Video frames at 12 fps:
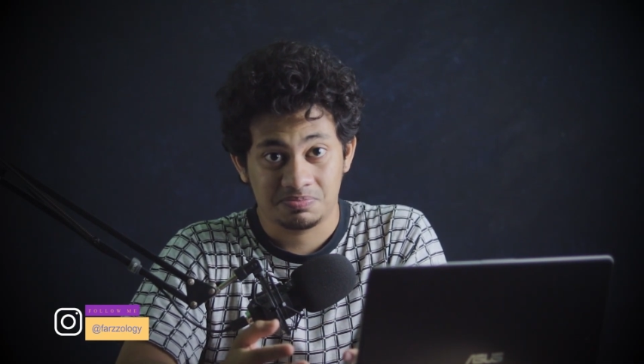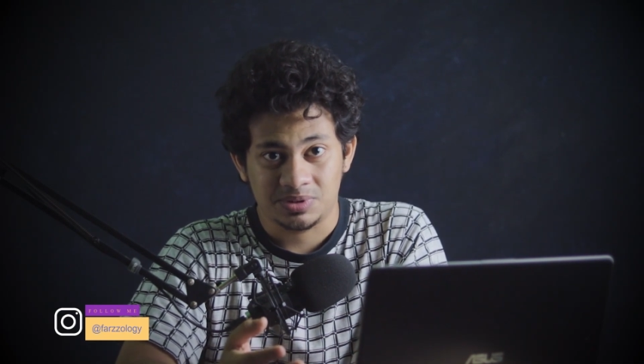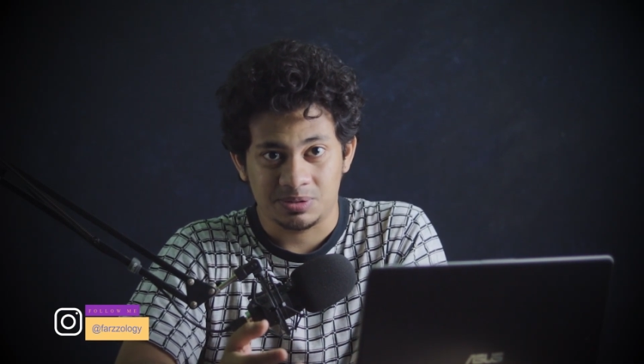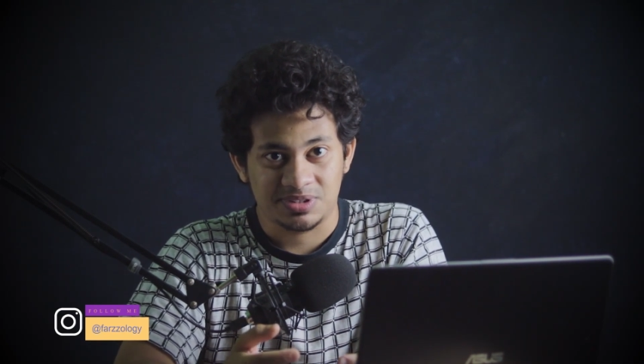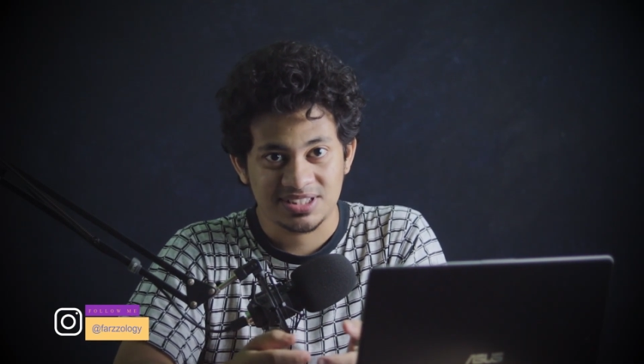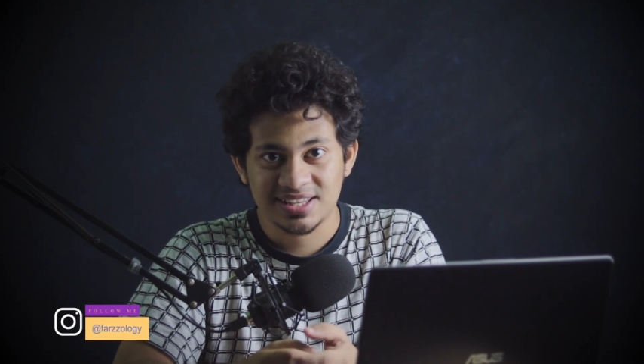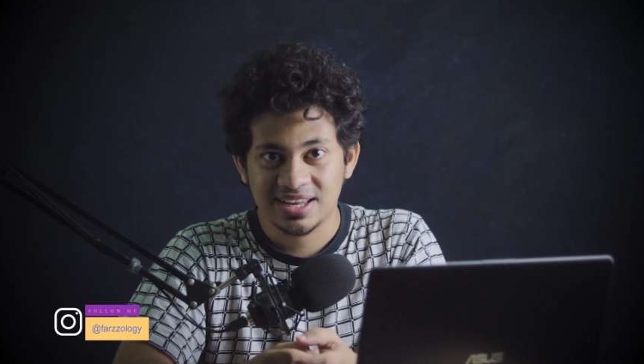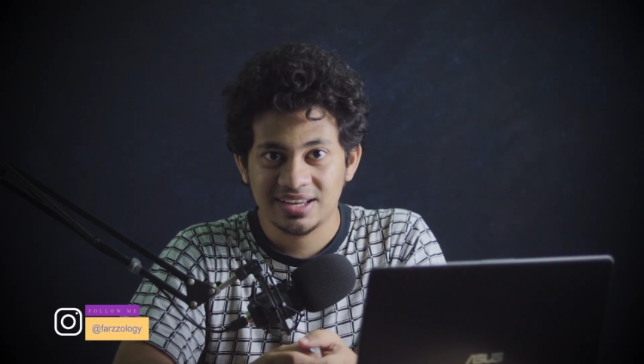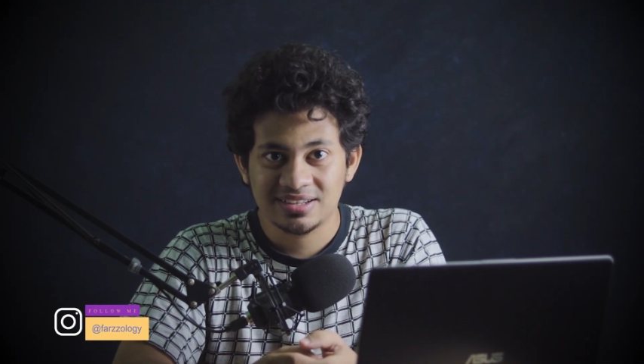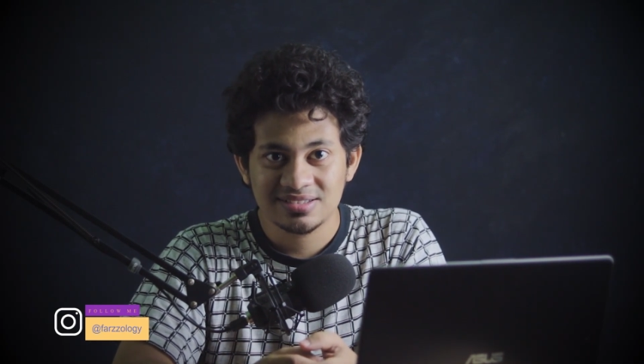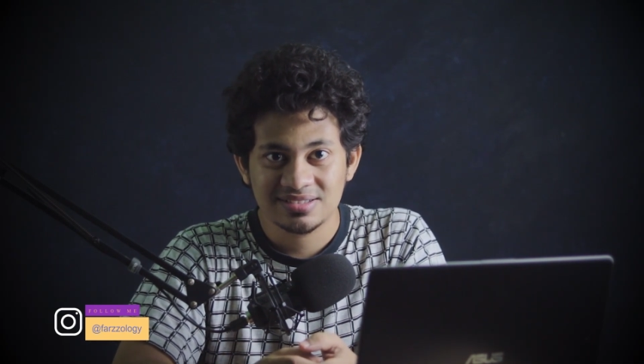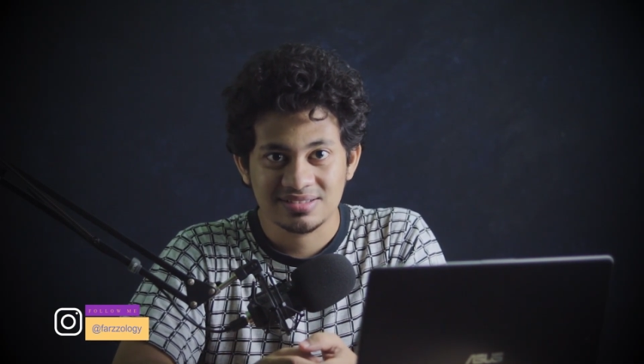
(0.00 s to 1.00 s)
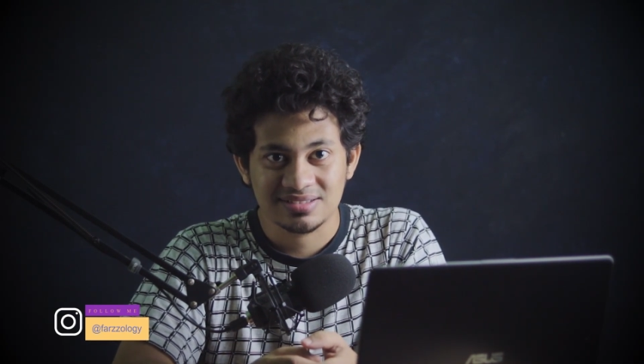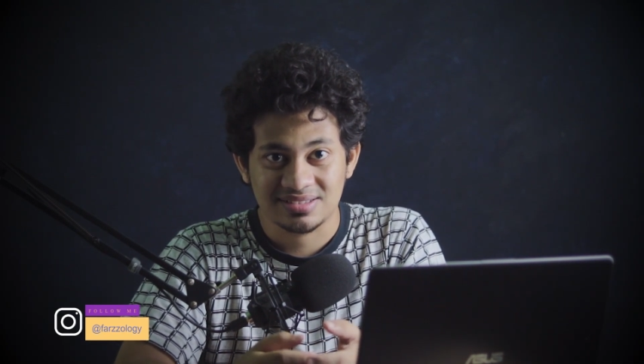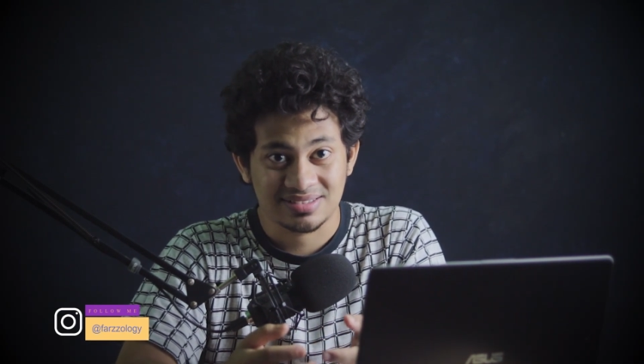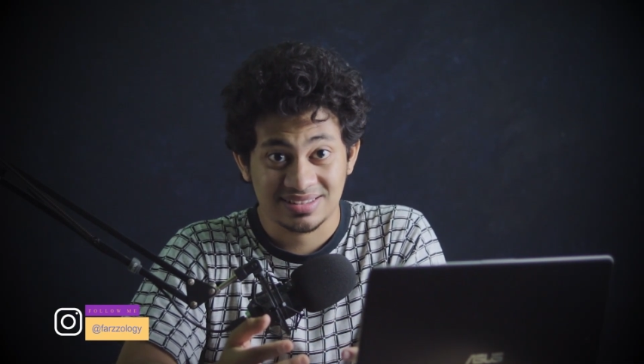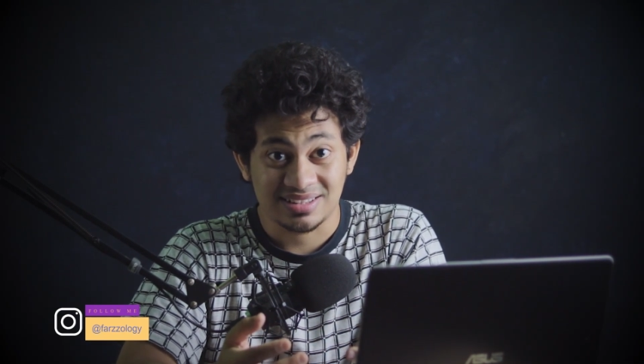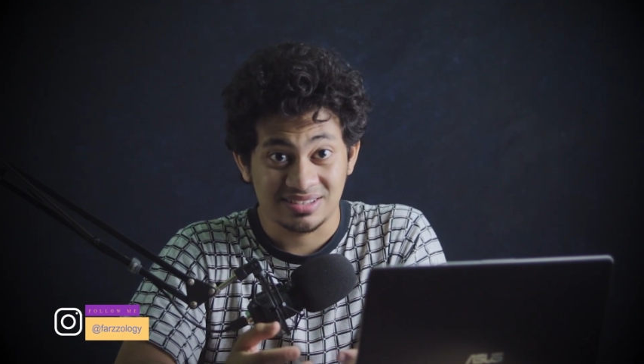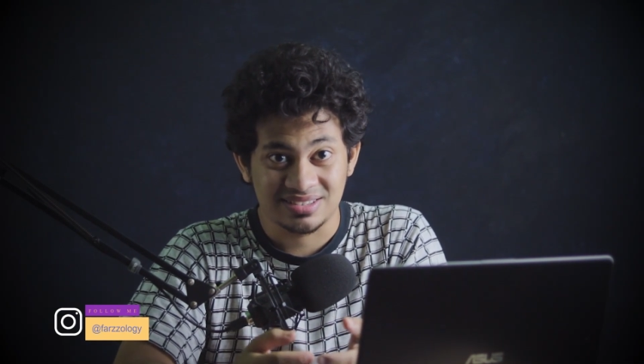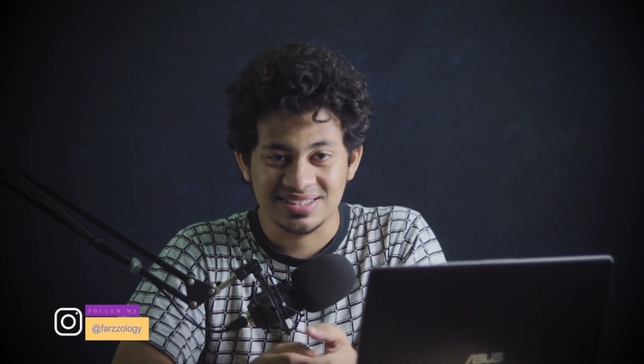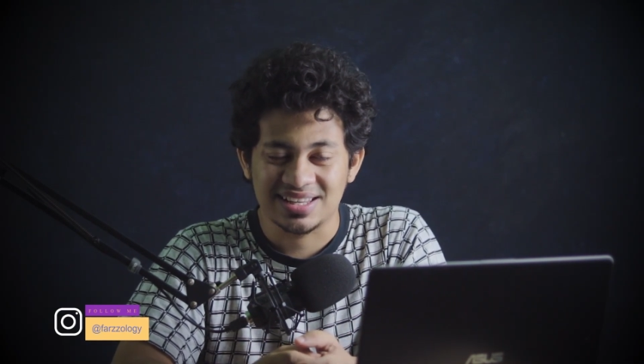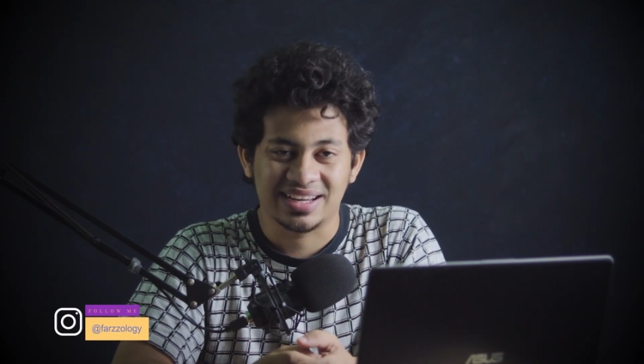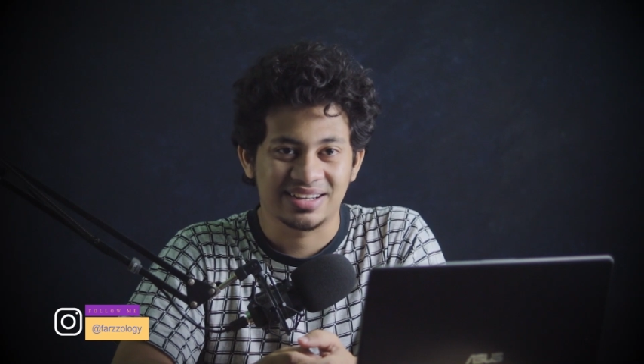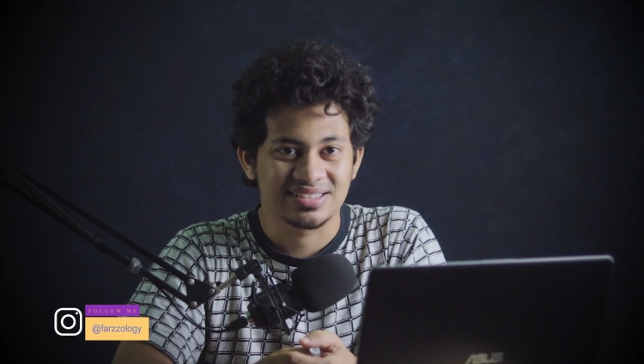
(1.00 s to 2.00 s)
50 seconds 30
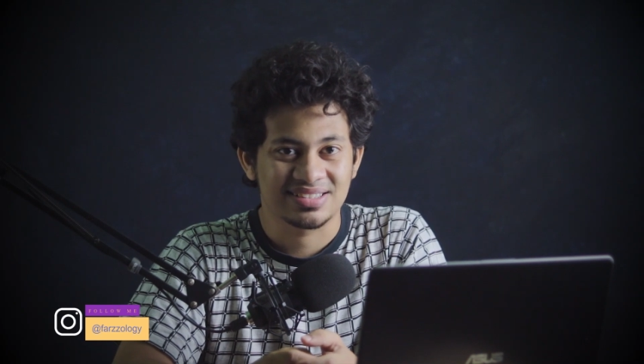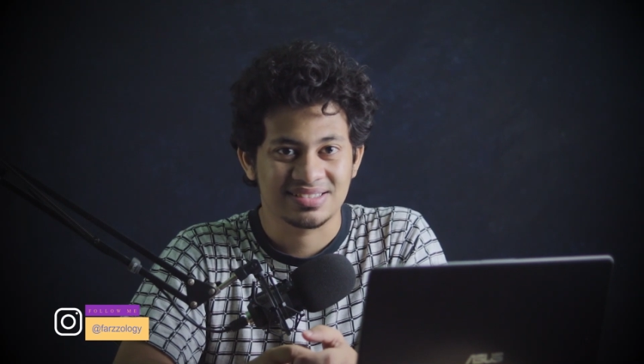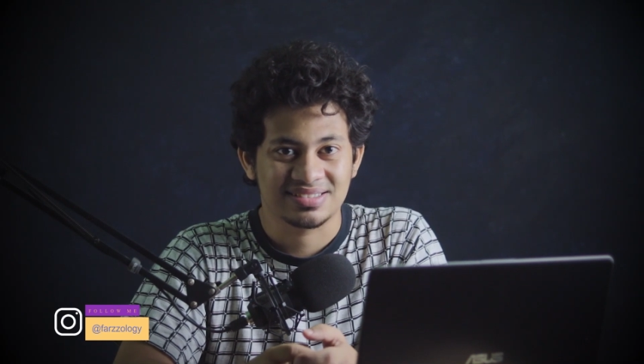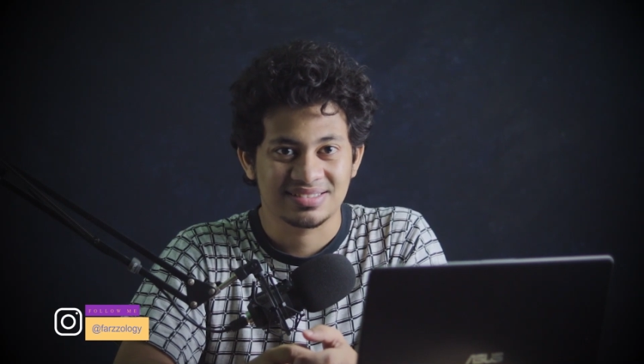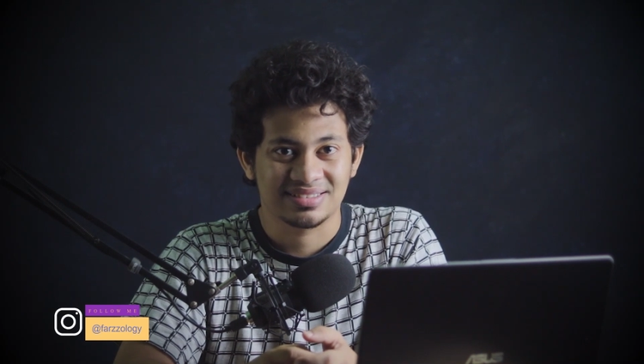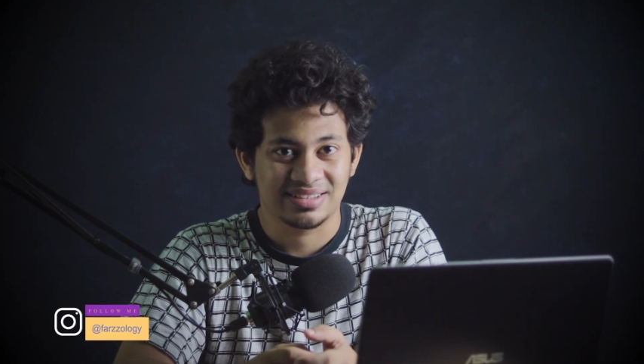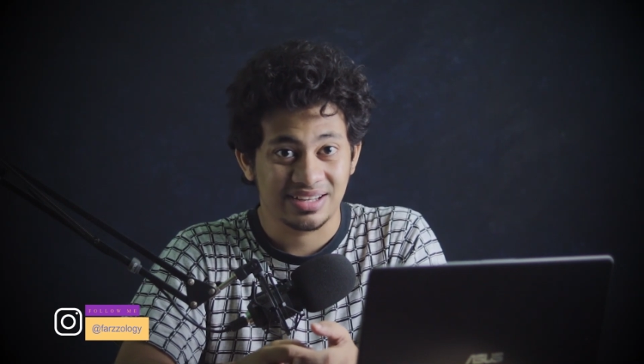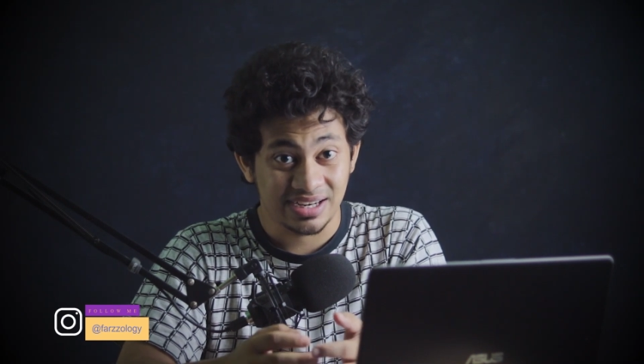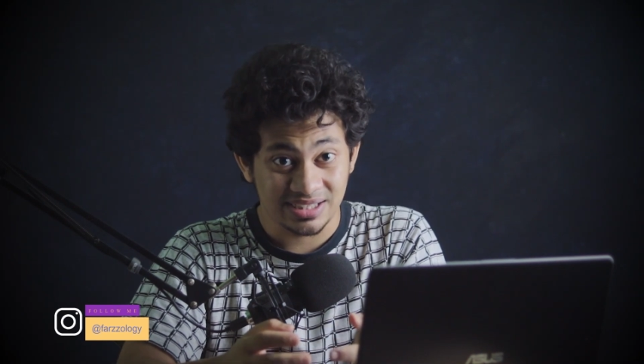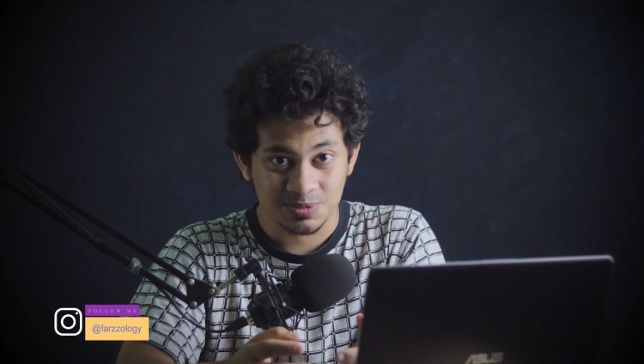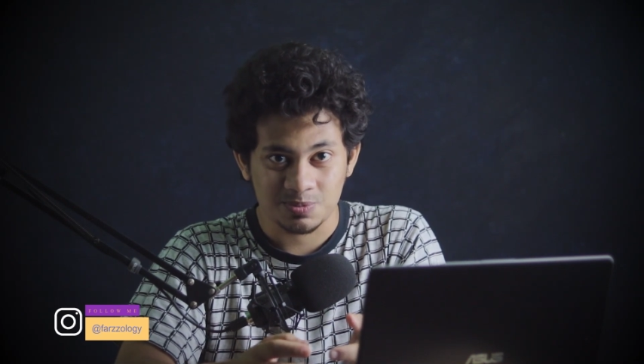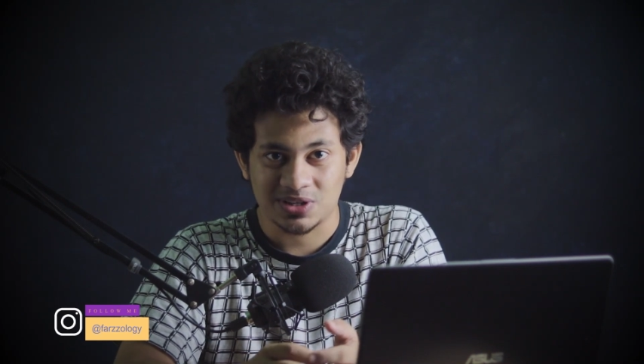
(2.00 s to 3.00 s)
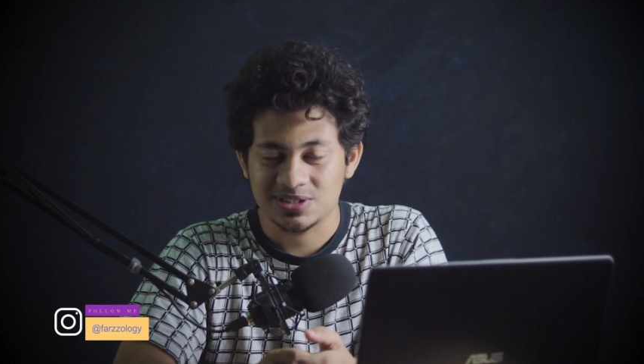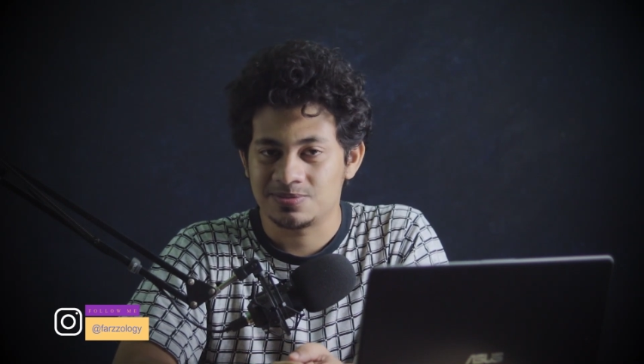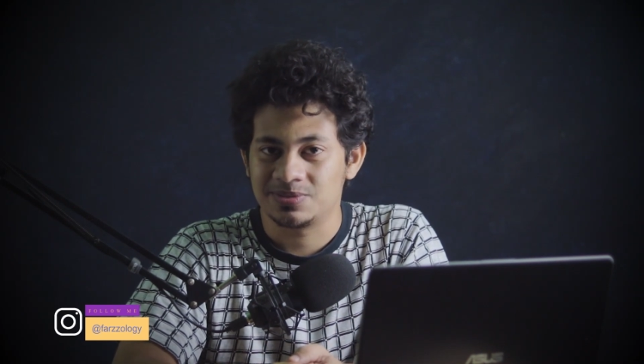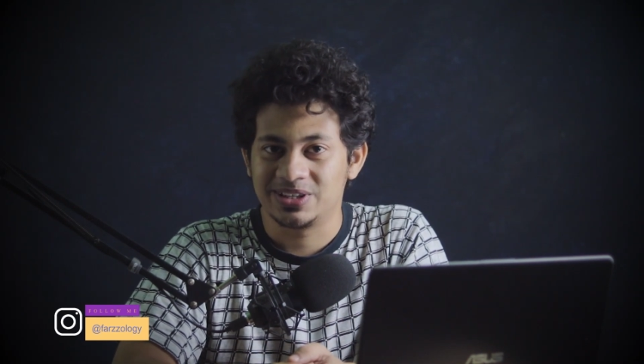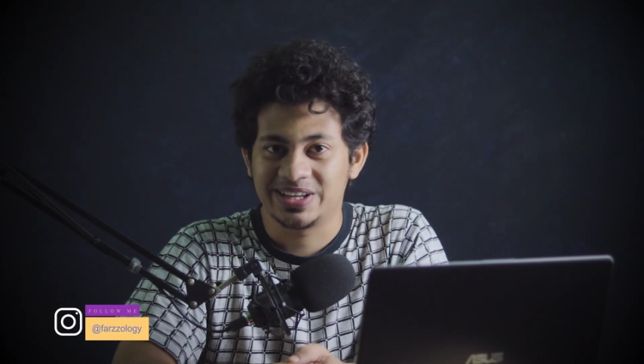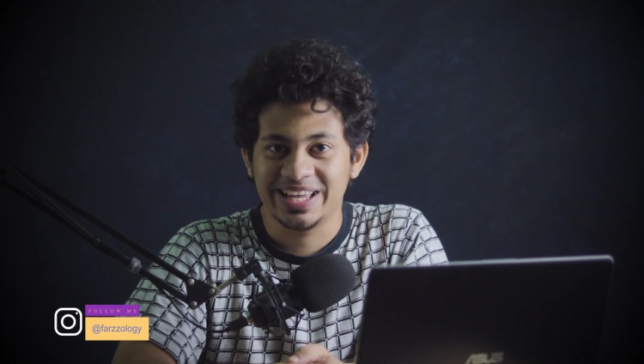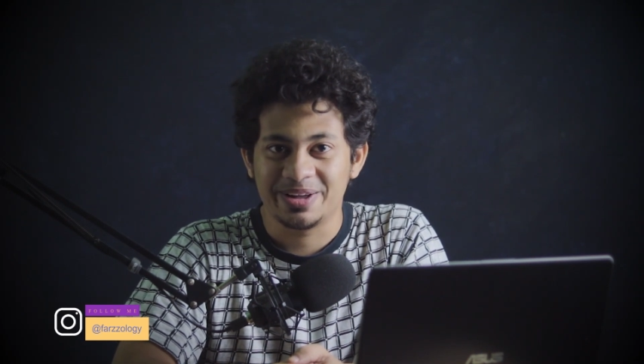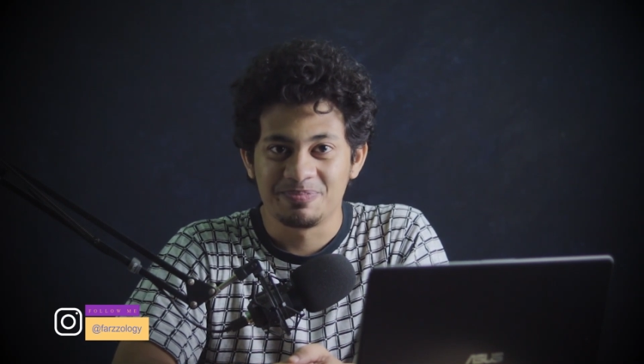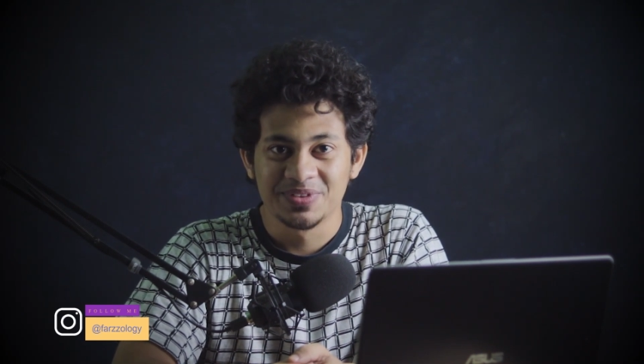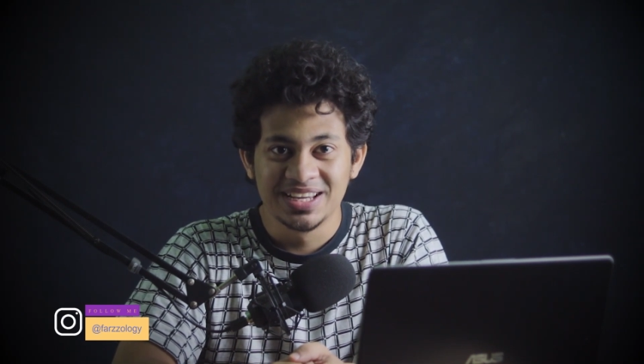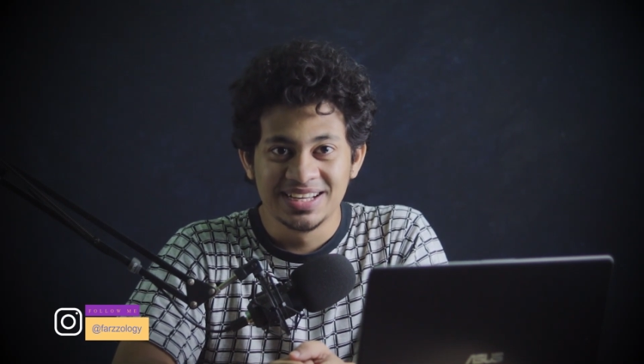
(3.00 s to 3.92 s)
seconds it is possible okay